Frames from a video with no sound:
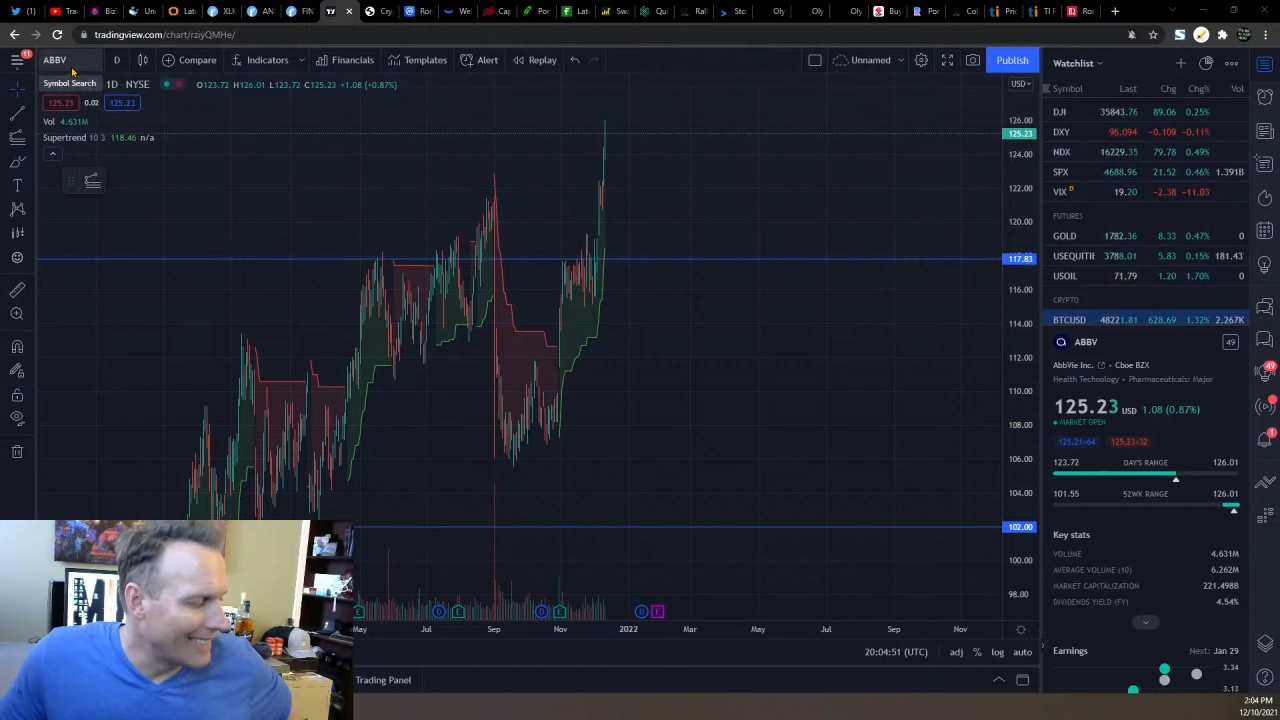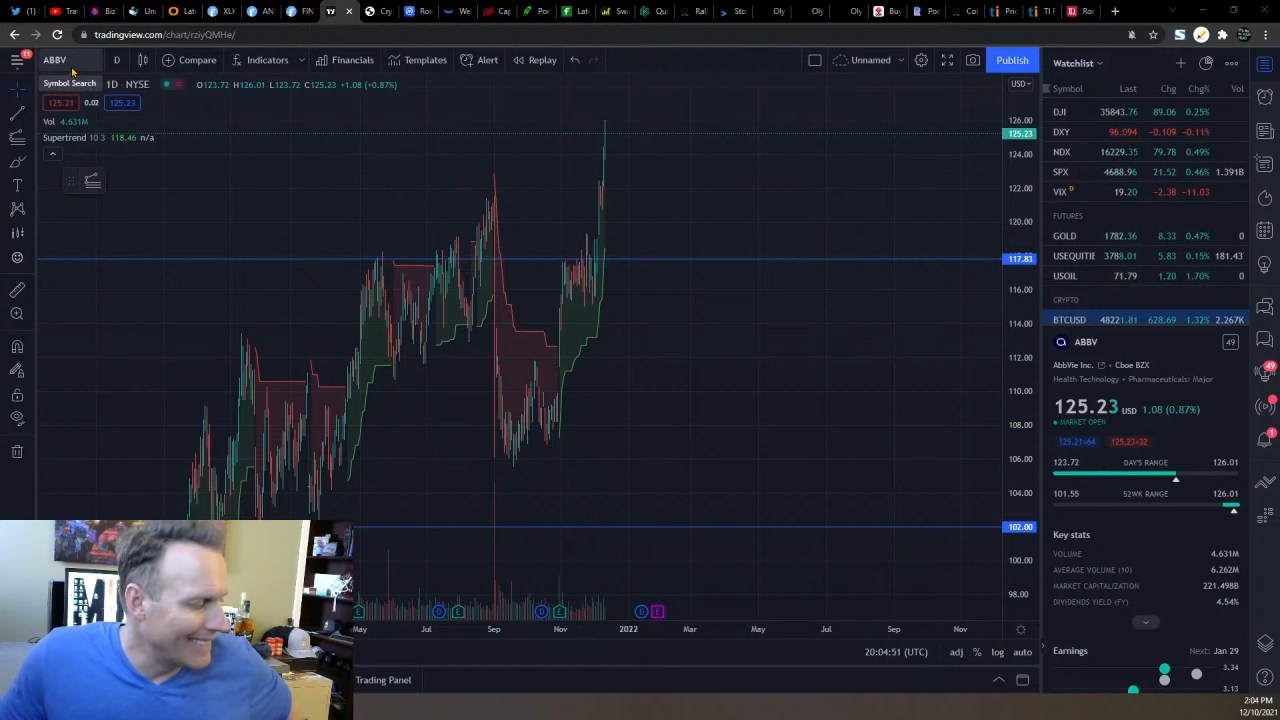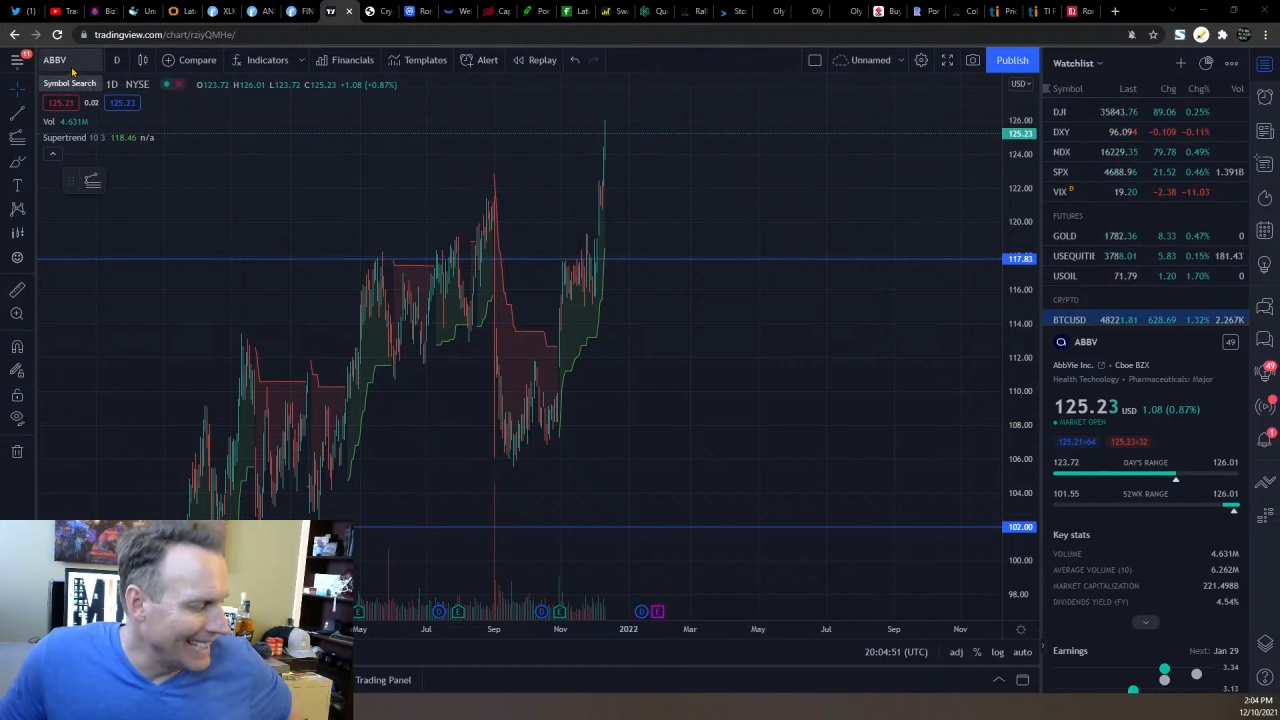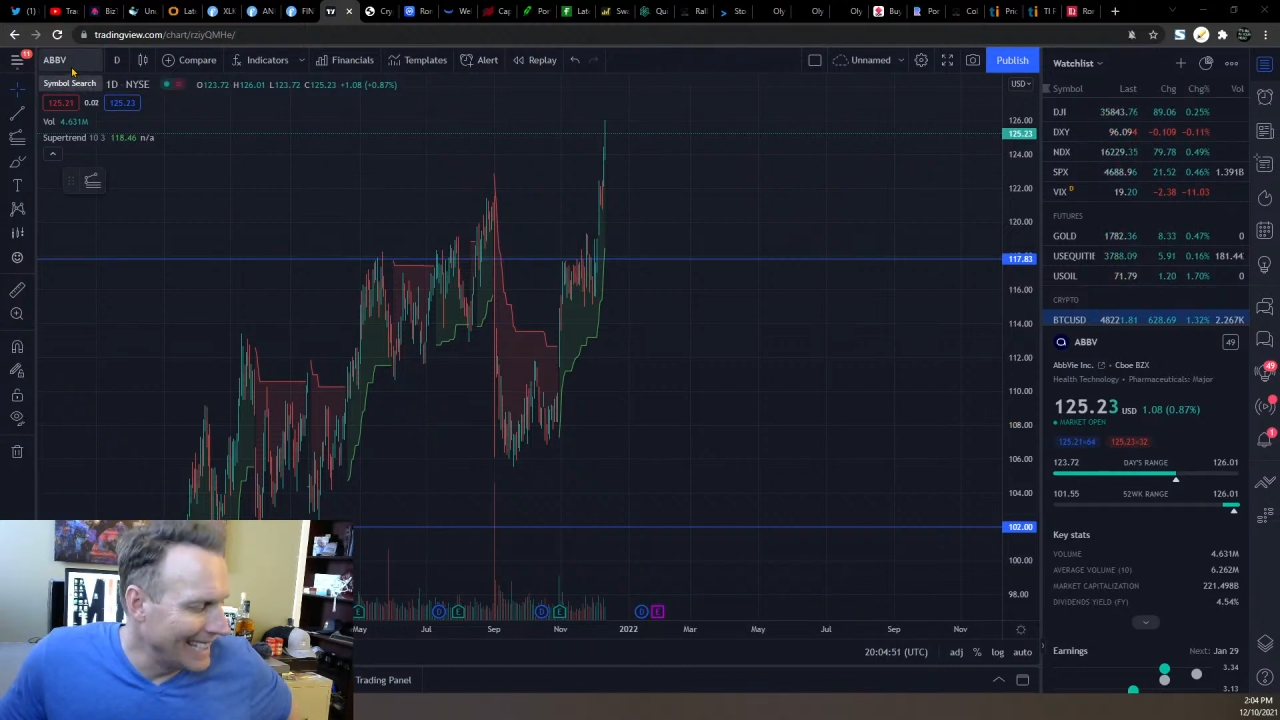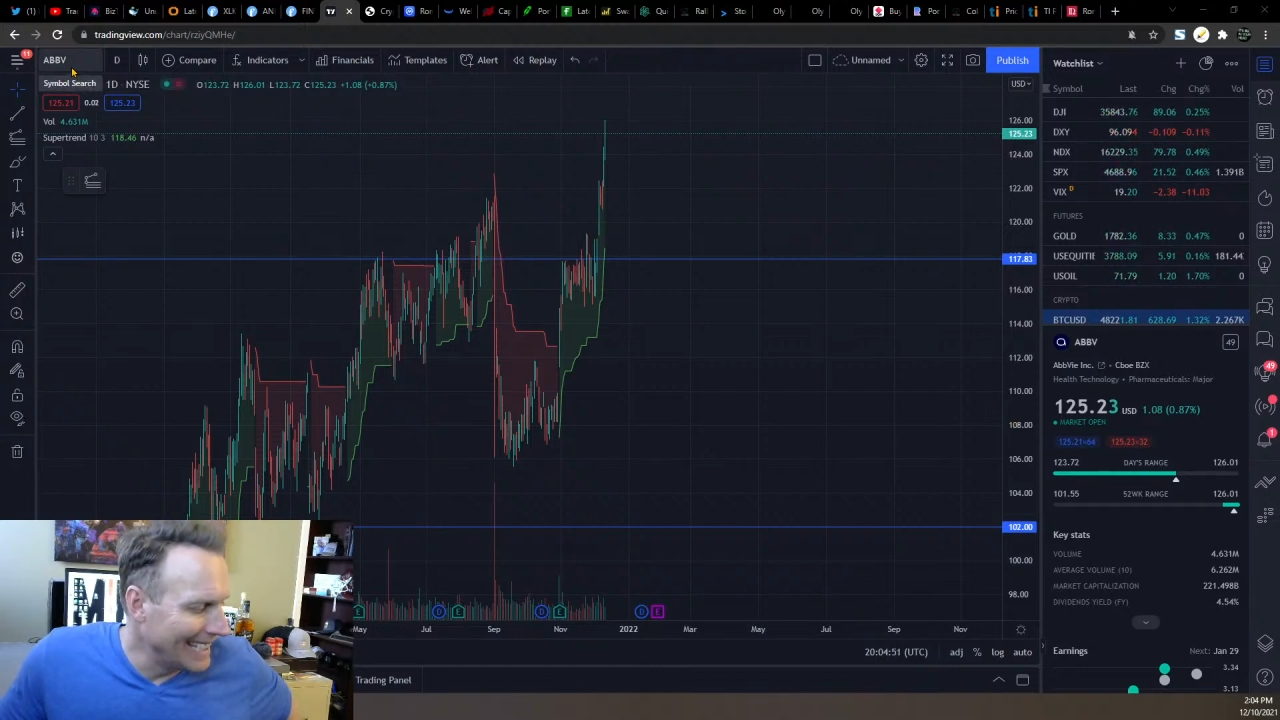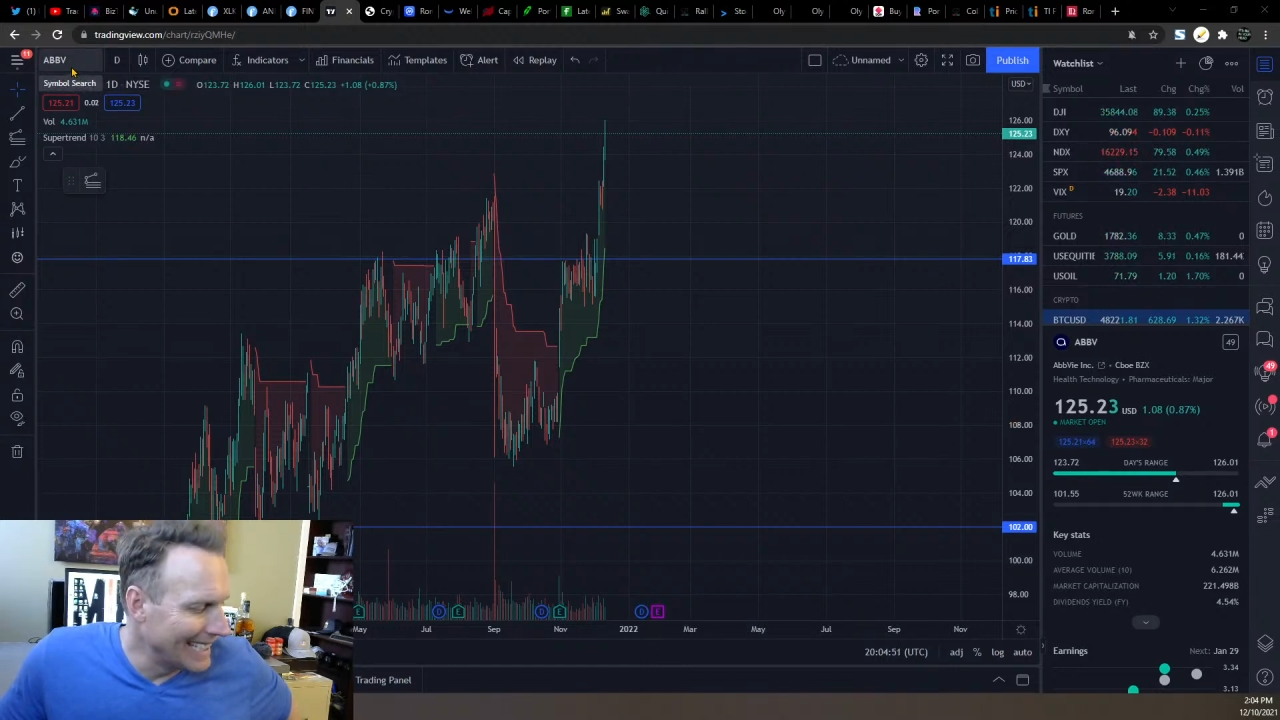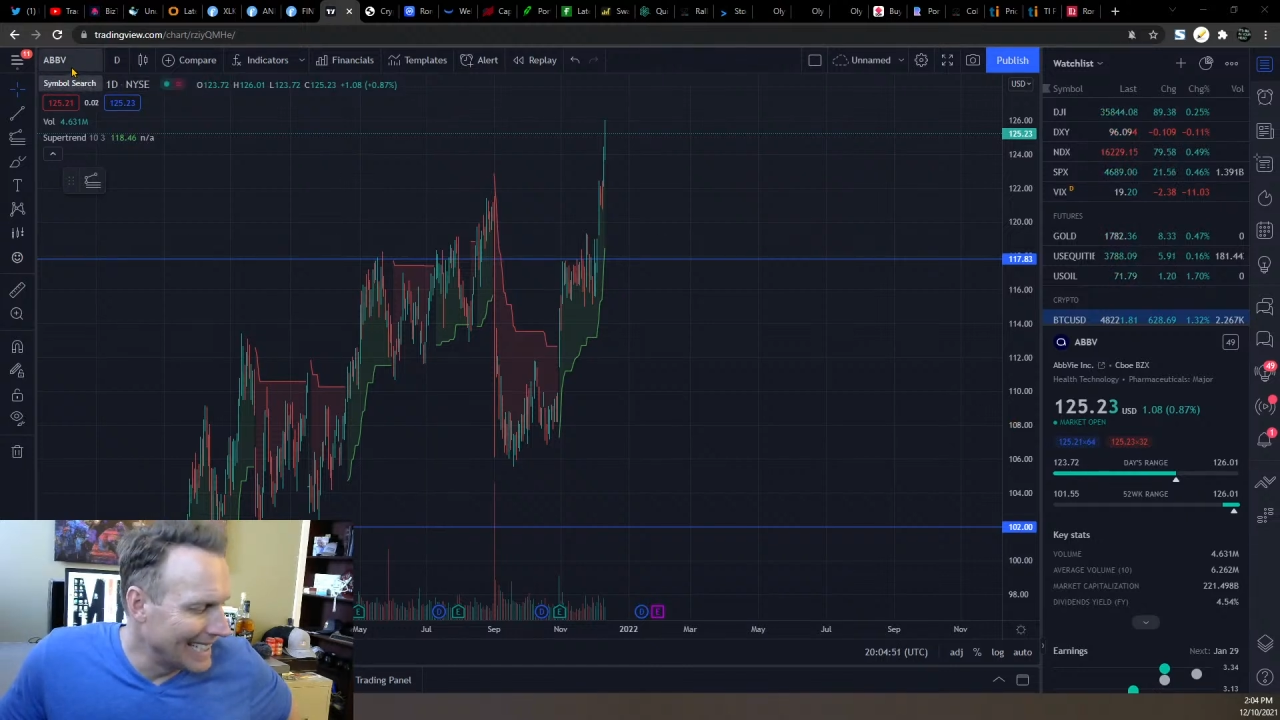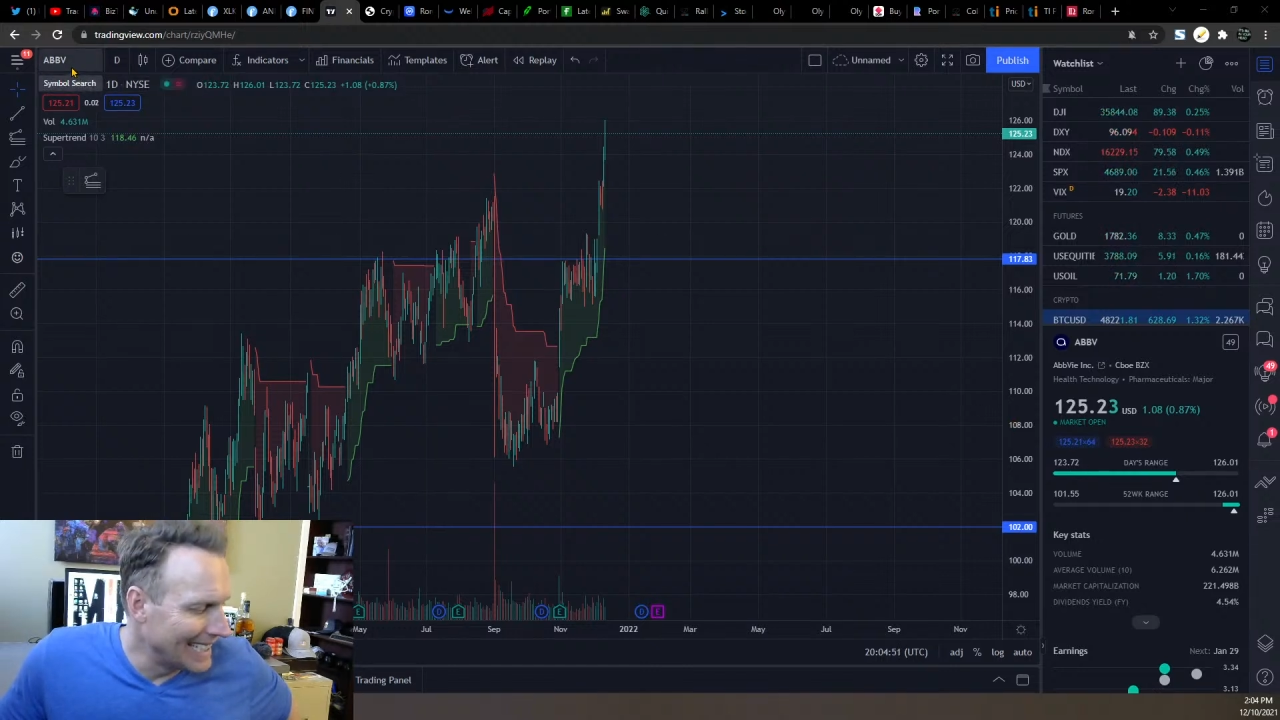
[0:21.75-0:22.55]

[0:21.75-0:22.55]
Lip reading: the